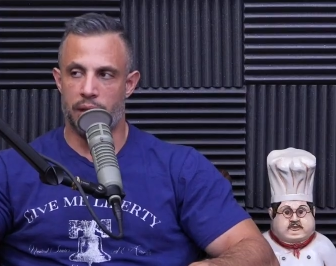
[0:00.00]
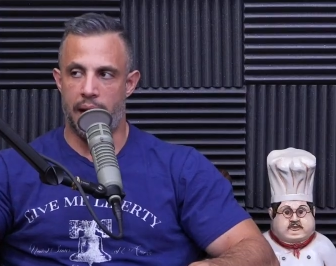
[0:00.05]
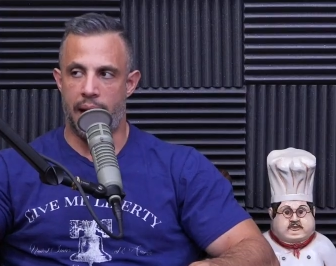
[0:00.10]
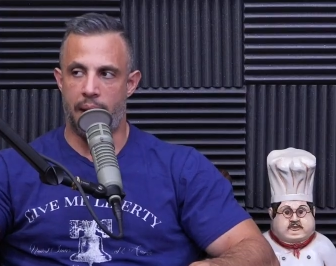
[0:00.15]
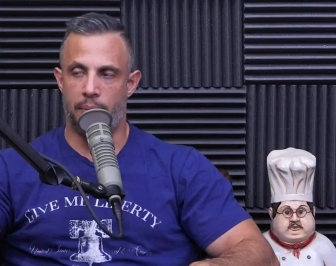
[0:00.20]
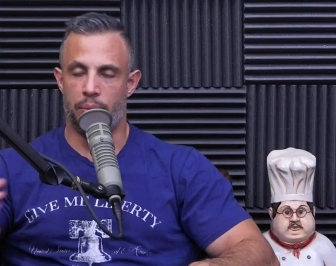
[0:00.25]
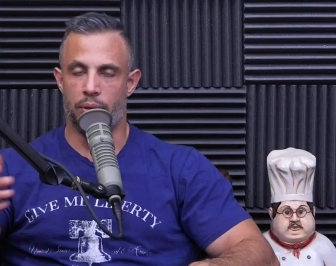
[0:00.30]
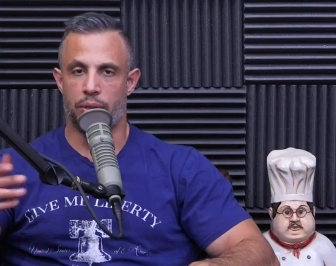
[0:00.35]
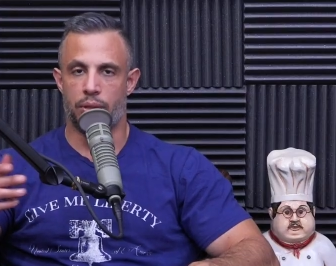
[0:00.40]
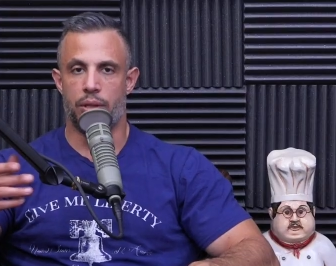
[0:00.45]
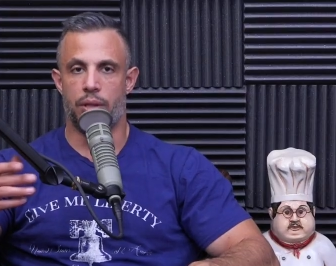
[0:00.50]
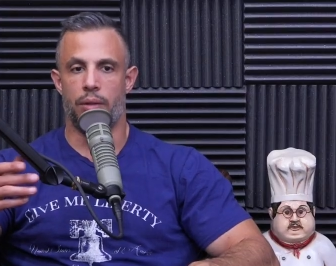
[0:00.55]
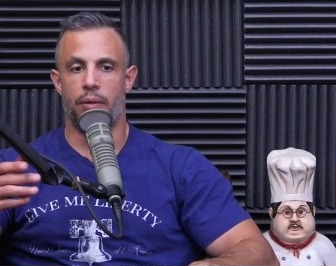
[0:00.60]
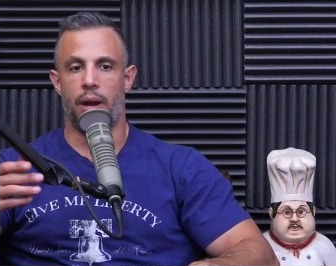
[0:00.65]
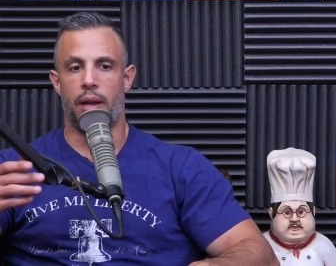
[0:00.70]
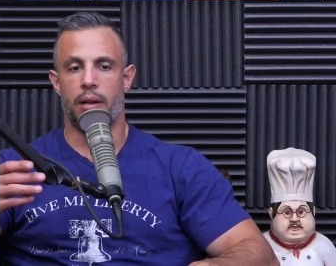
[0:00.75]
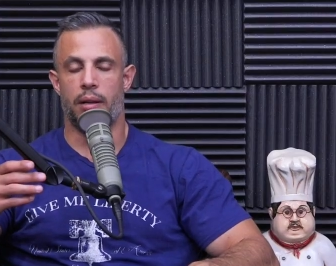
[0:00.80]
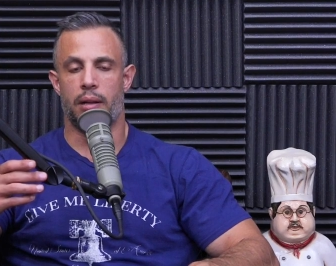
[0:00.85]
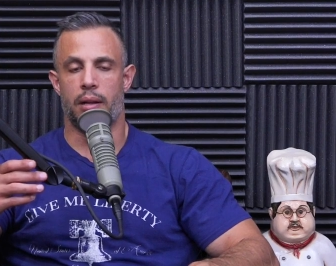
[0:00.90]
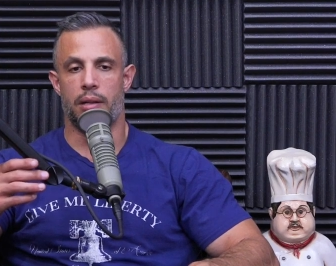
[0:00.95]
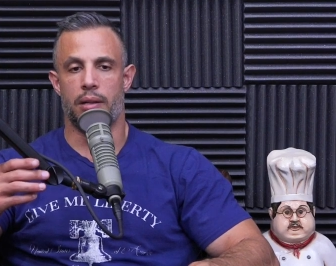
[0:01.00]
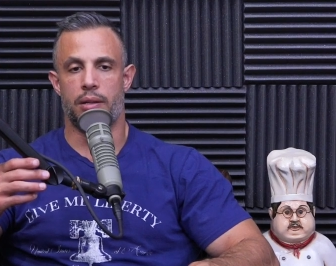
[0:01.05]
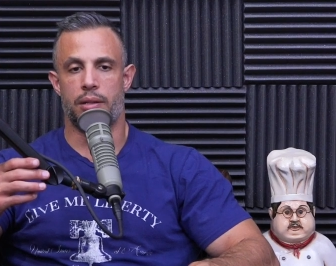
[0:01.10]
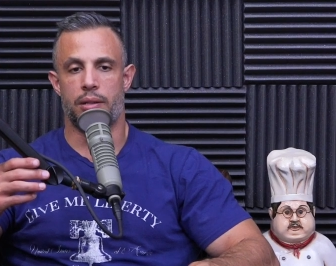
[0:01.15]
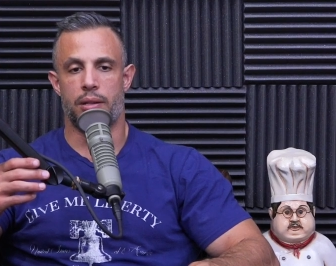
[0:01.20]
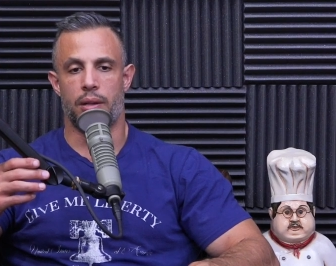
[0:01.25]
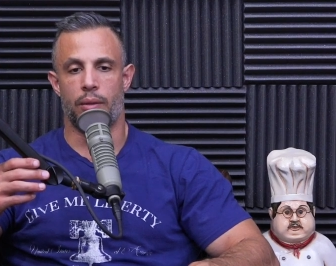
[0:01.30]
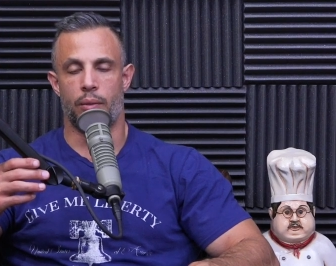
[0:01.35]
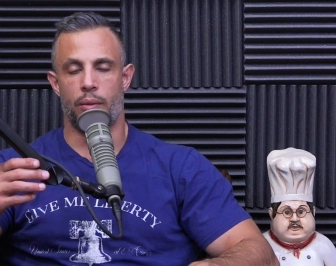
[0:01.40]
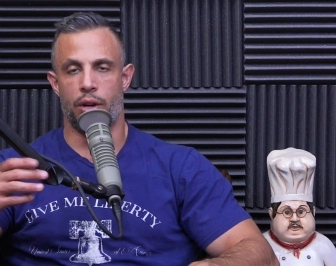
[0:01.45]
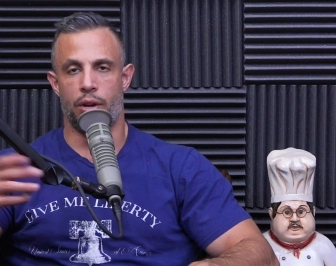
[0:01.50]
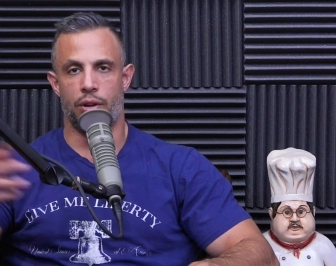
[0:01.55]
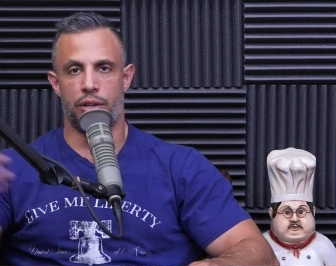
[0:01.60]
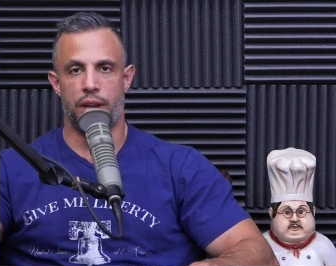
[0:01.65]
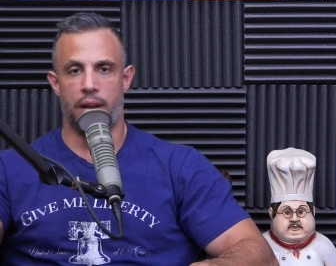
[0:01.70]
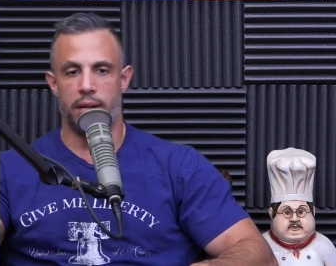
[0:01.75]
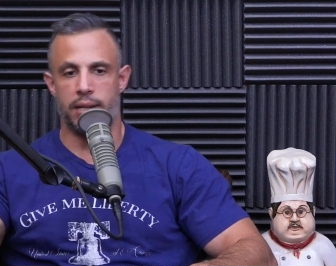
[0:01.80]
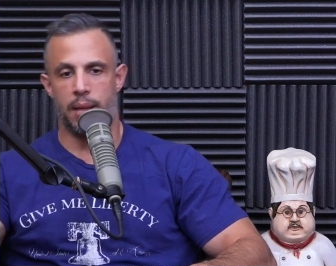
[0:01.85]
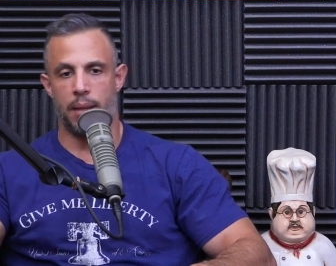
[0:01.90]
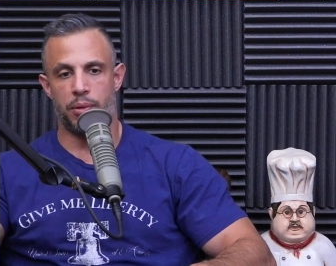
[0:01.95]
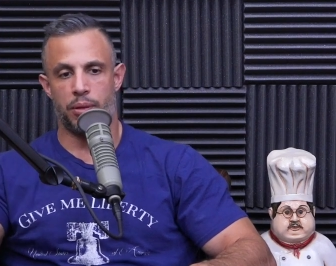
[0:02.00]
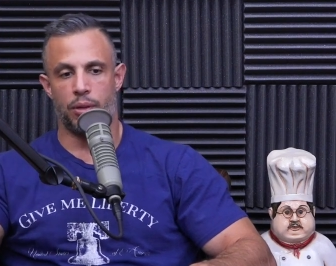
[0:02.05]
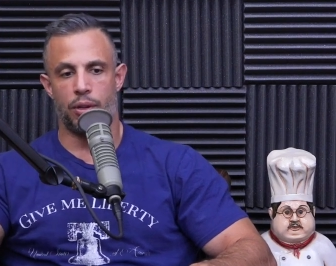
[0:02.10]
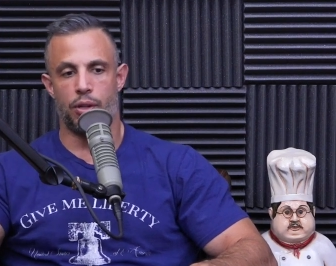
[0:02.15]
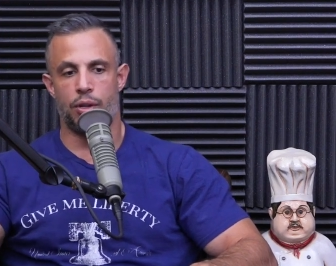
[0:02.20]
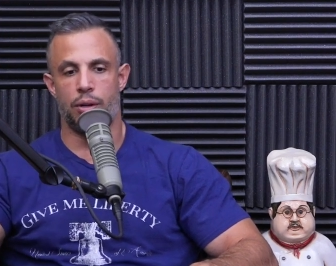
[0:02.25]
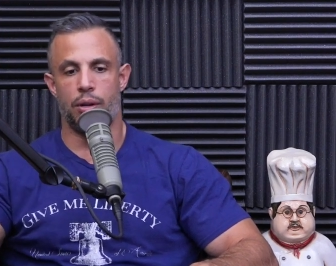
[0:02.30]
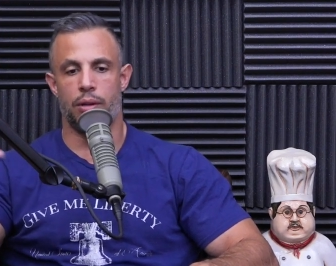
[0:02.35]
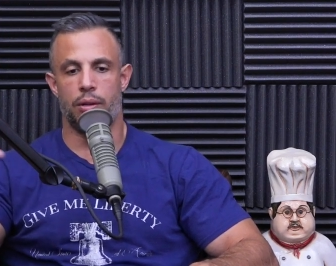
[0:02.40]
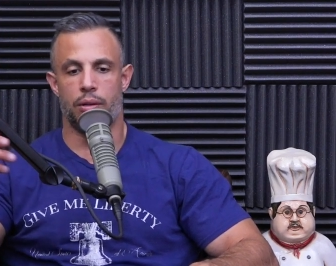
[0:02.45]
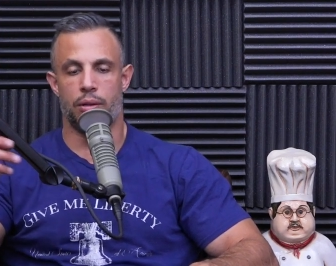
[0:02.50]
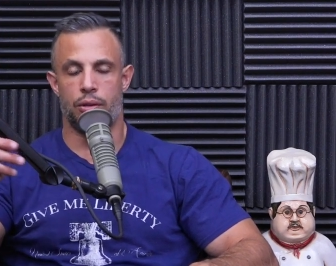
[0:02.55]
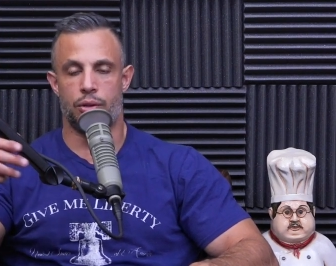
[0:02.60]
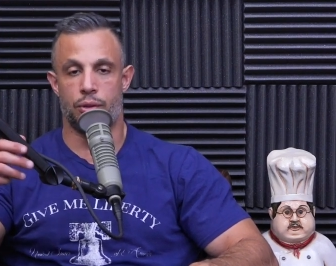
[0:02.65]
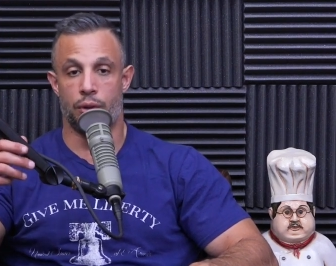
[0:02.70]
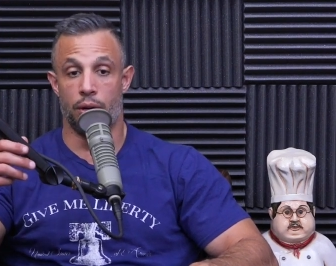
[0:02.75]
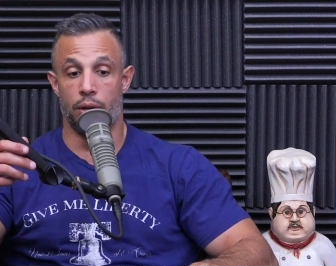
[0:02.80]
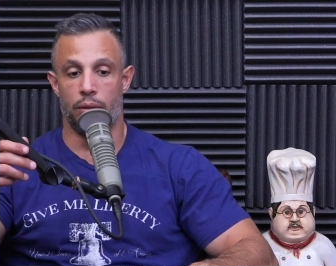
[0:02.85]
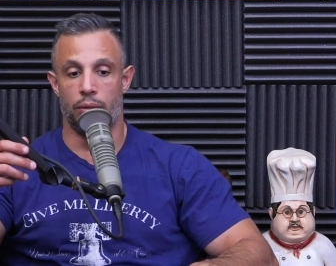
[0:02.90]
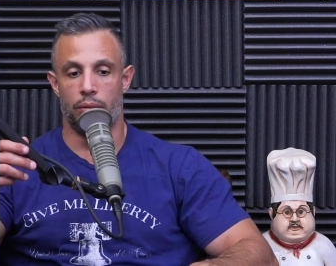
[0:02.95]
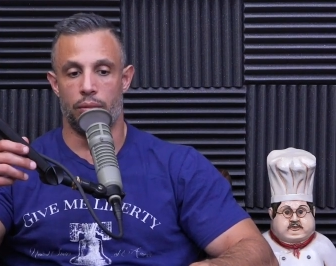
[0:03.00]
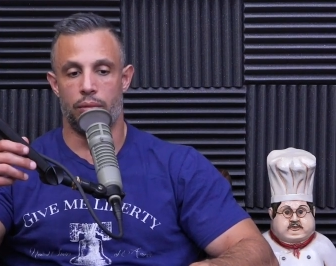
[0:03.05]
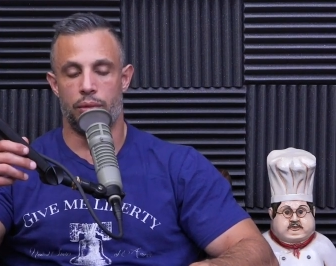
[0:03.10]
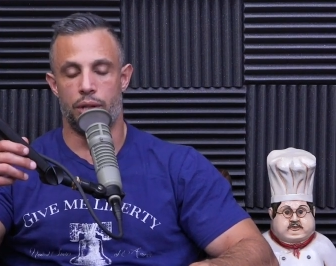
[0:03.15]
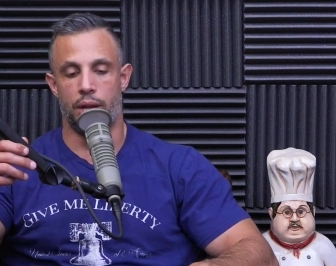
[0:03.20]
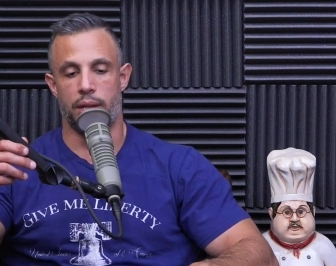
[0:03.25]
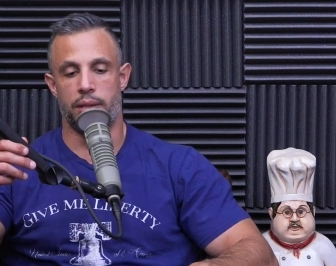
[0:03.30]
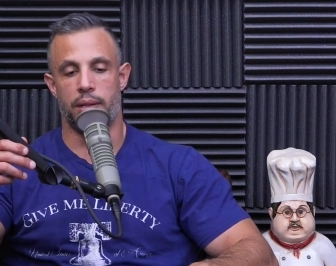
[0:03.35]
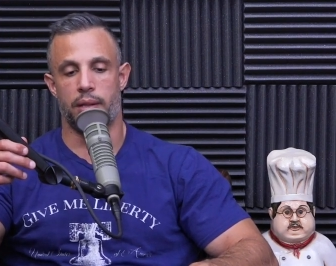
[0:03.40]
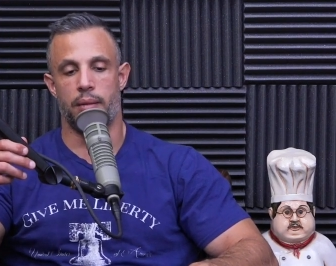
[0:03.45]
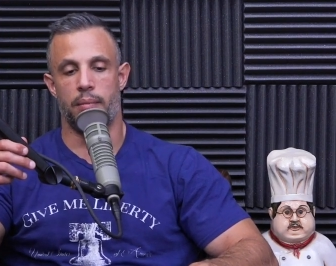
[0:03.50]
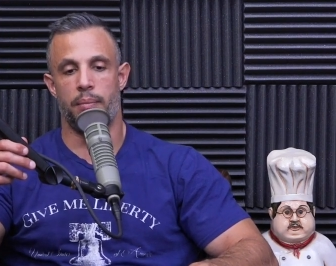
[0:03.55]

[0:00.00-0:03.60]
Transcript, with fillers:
Speaker 1: to apples too, right? Because what you're saying is absolutely true, Justin.